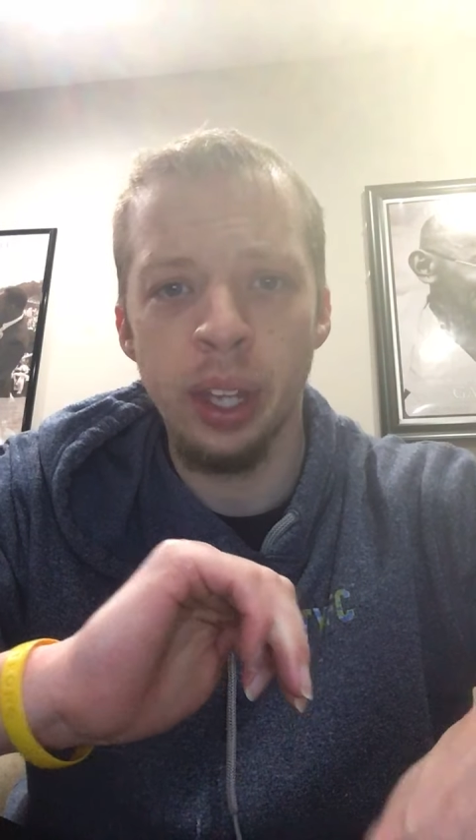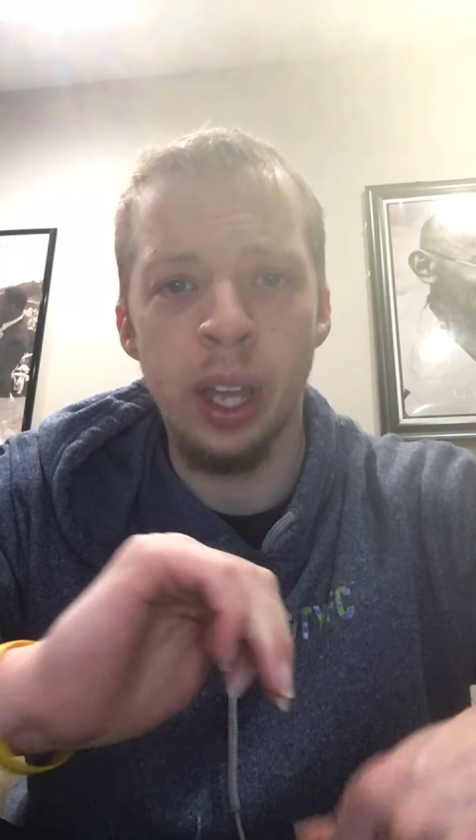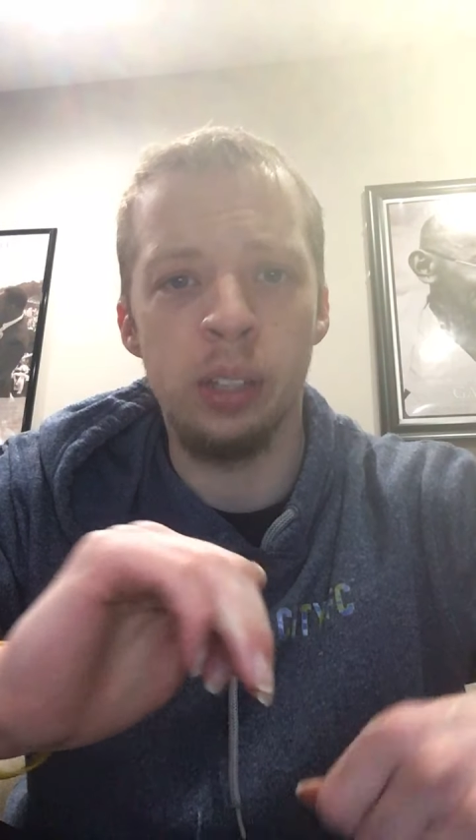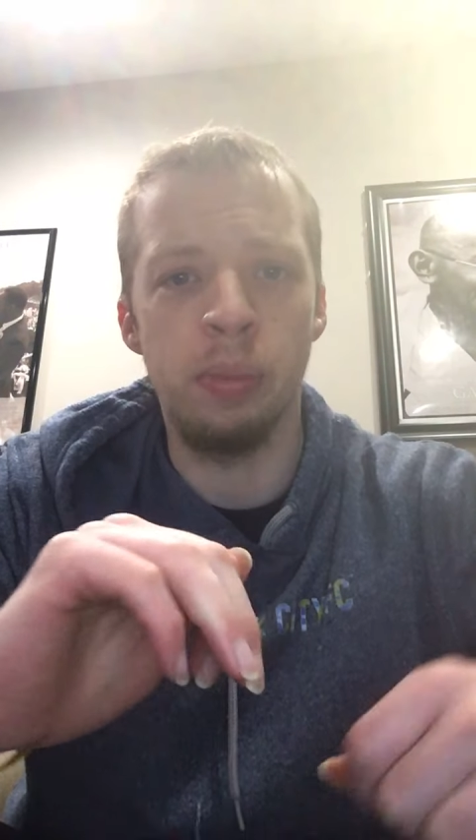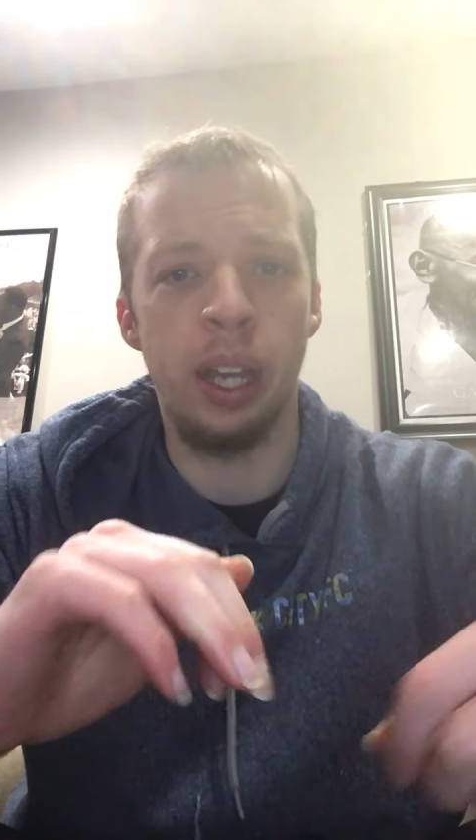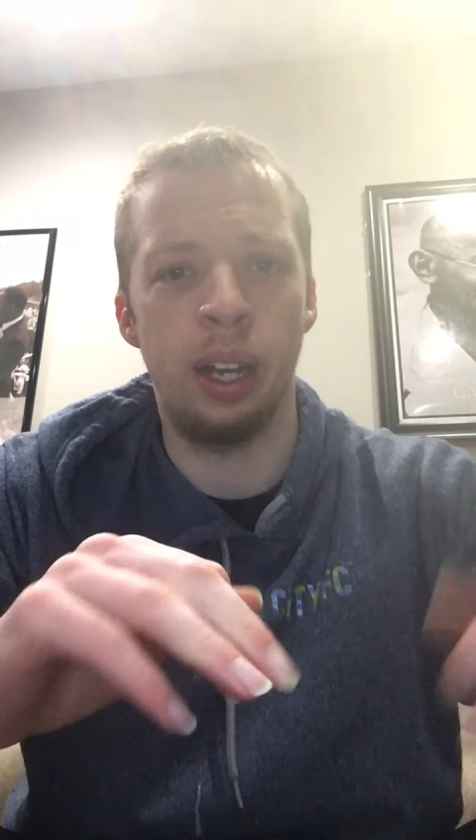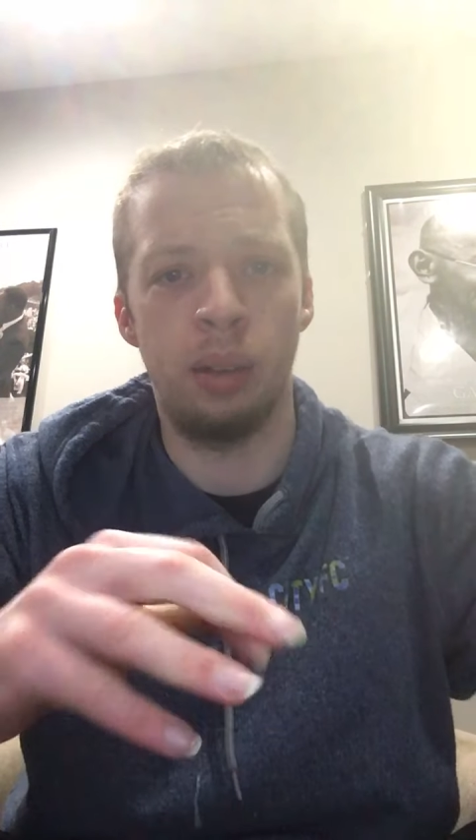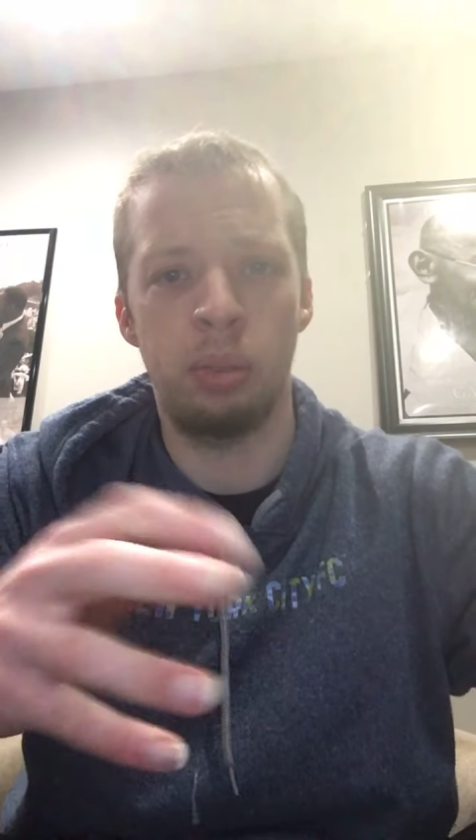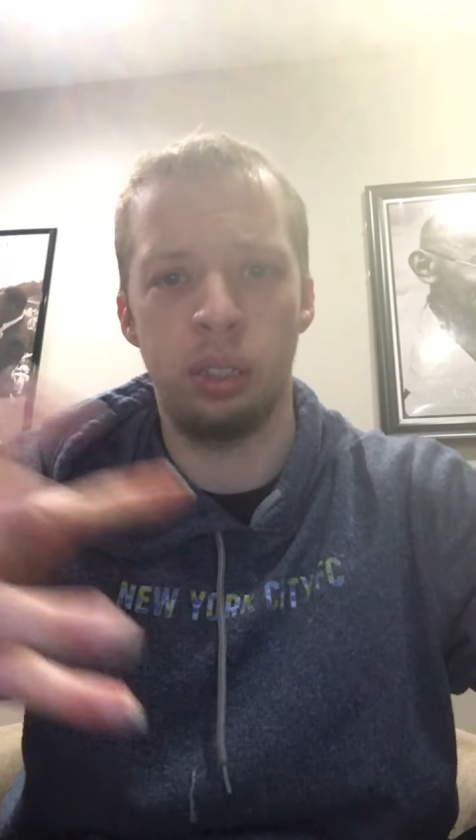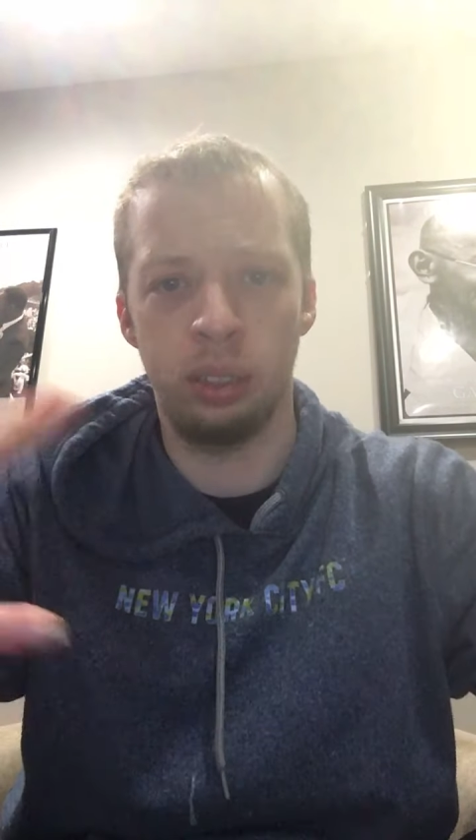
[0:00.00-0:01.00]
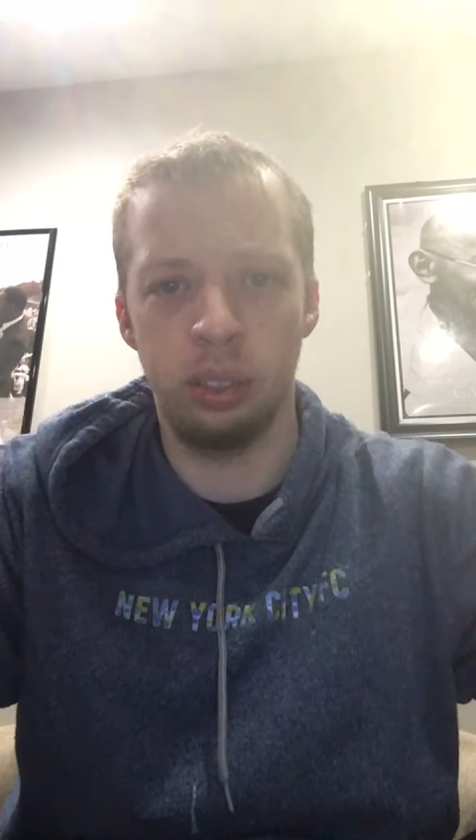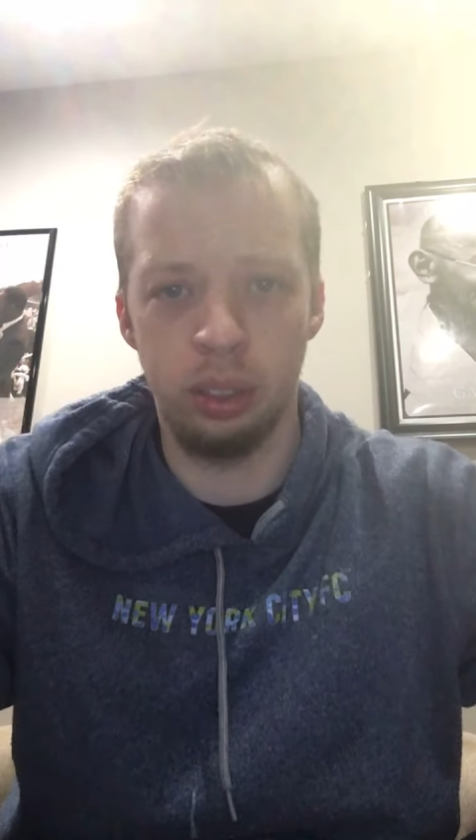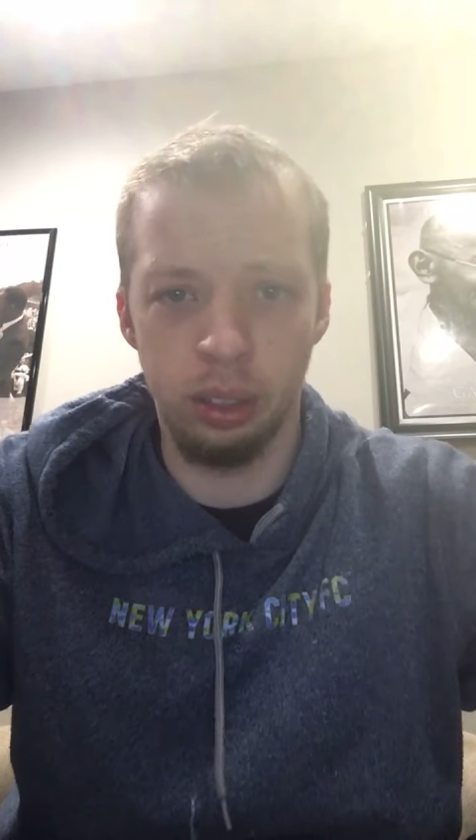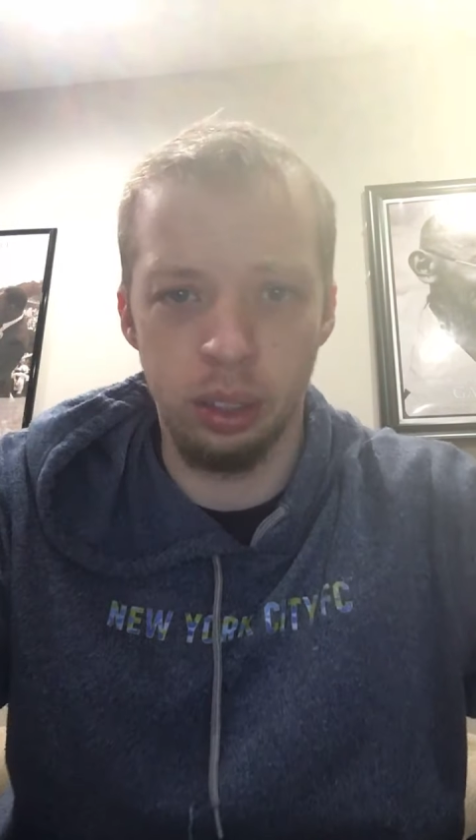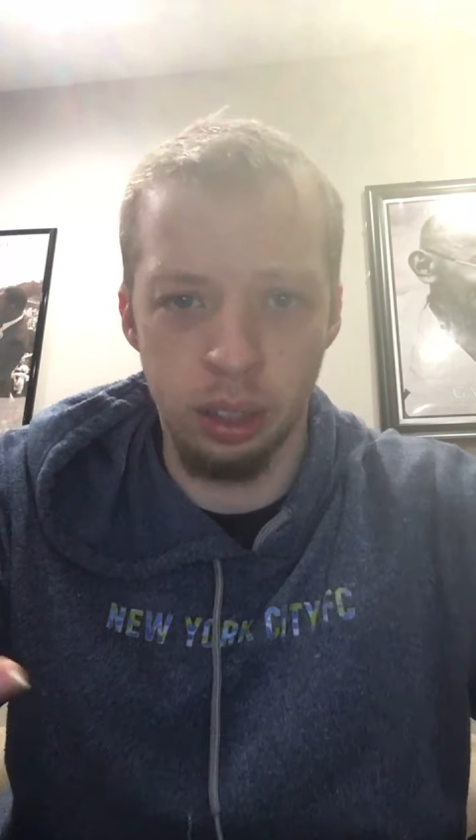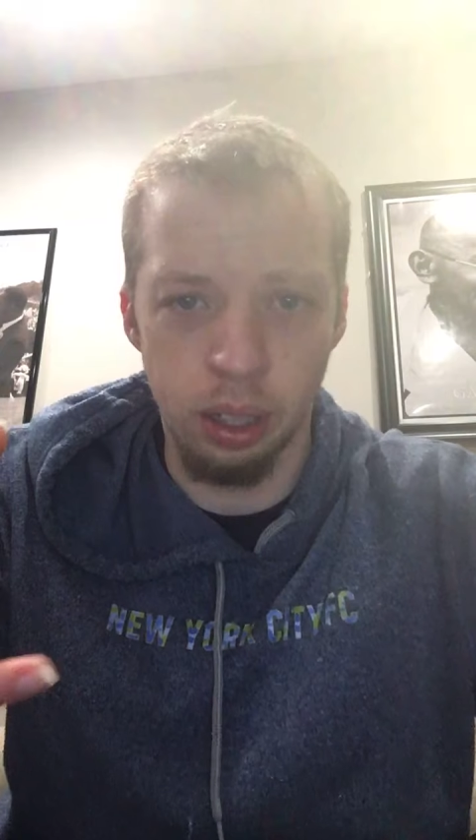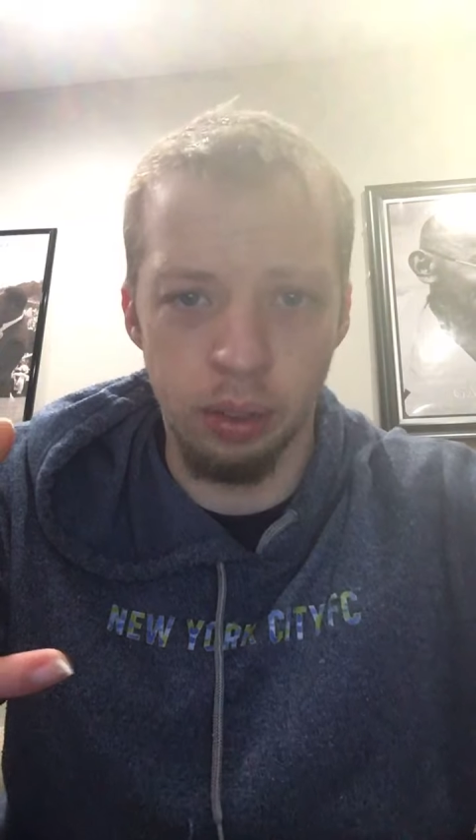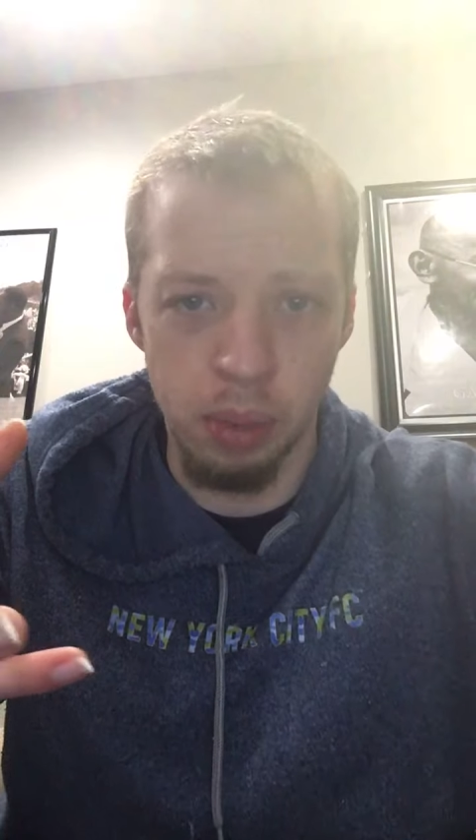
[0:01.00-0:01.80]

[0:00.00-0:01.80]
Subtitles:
is made up of